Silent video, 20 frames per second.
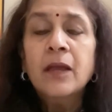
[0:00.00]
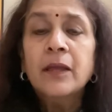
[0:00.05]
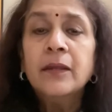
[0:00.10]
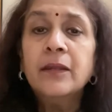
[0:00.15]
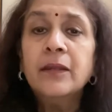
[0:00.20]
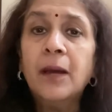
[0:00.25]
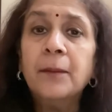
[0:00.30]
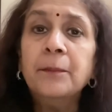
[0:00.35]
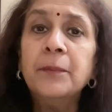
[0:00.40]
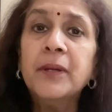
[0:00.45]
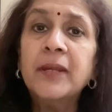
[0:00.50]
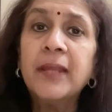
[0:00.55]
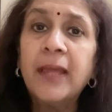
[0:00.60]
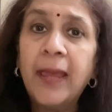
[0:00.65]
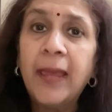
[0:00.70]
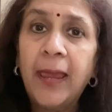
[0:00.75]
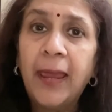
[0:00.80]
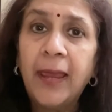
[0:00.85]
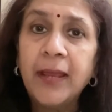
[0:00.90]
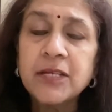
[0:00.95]
Number
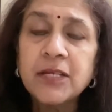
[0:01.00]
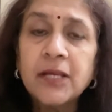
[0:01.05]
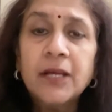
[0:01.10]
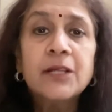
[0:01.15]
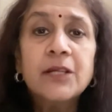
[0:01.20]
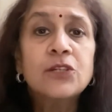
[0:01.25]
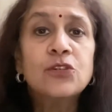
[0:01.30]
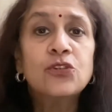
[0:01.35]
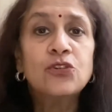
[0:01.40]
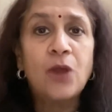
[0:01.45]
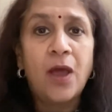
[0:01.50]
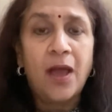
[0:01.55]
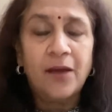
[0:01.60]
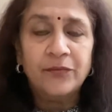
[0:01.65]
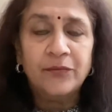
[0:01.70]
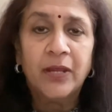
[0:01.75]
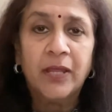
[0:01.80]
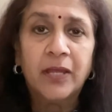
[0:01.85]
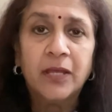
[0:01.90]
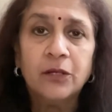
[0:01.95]
eight, traveling.